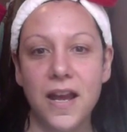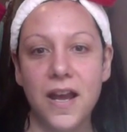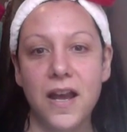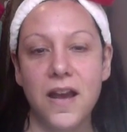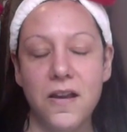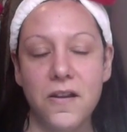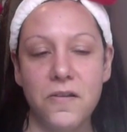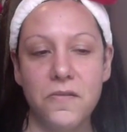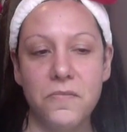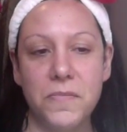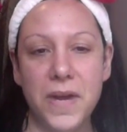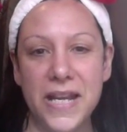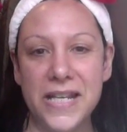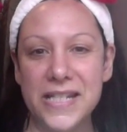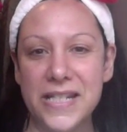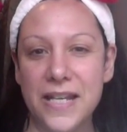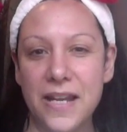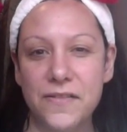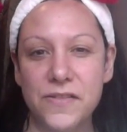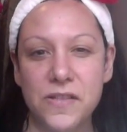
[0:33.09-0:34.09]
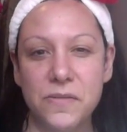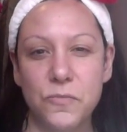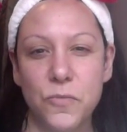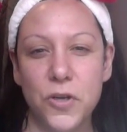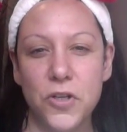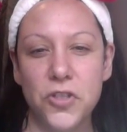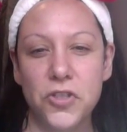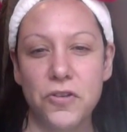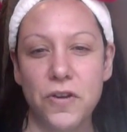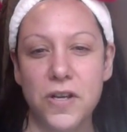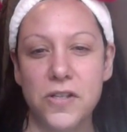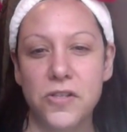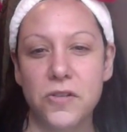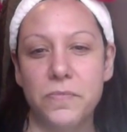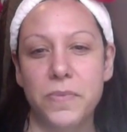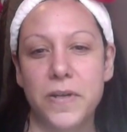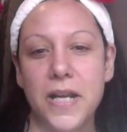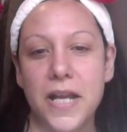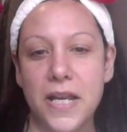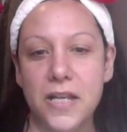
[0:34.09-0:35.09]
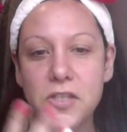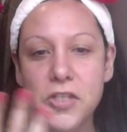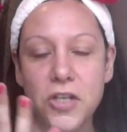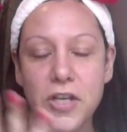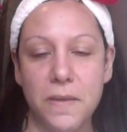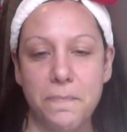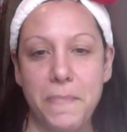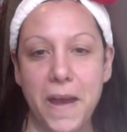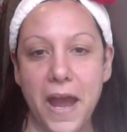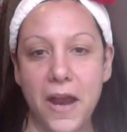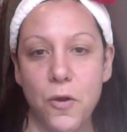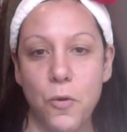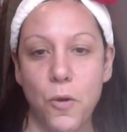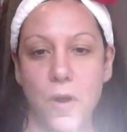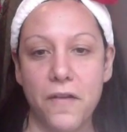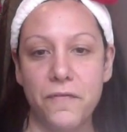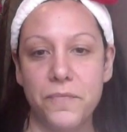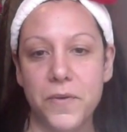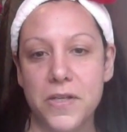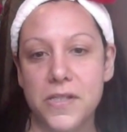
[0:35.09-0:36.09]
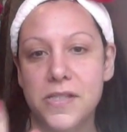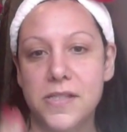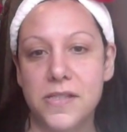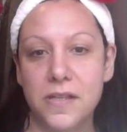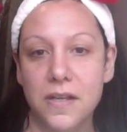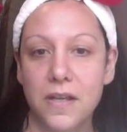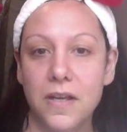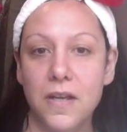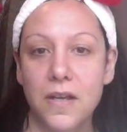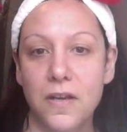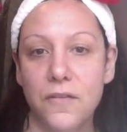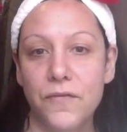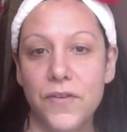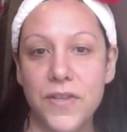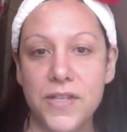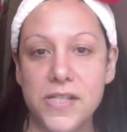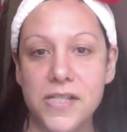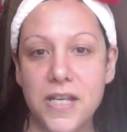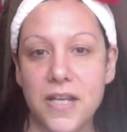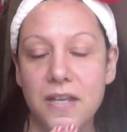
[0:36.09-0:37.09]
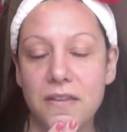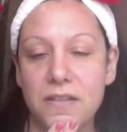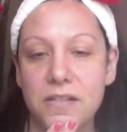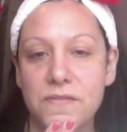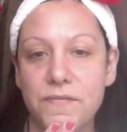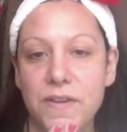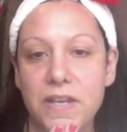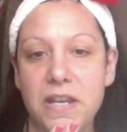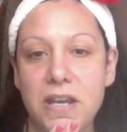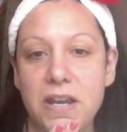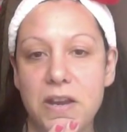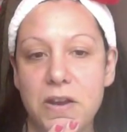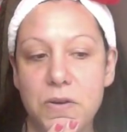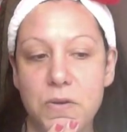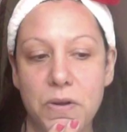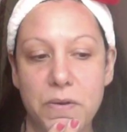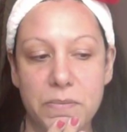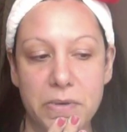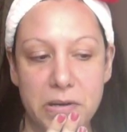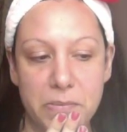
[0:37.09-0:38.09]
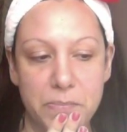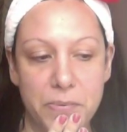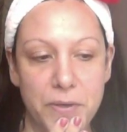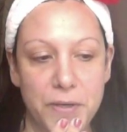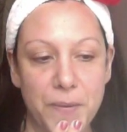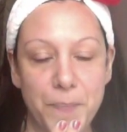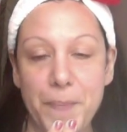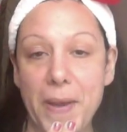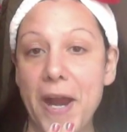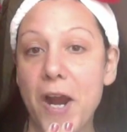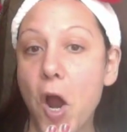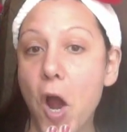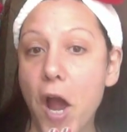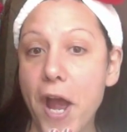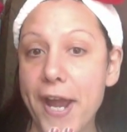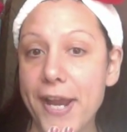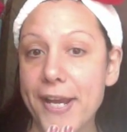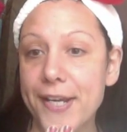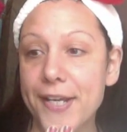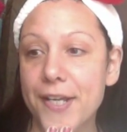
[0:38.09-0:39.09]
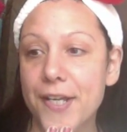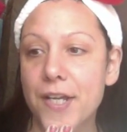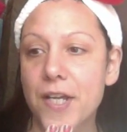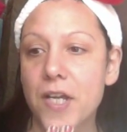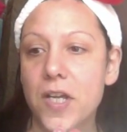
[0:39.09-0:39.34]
I did have some moisturizer, but I took it back off because for the sake of this video, I'm gonna put it back on.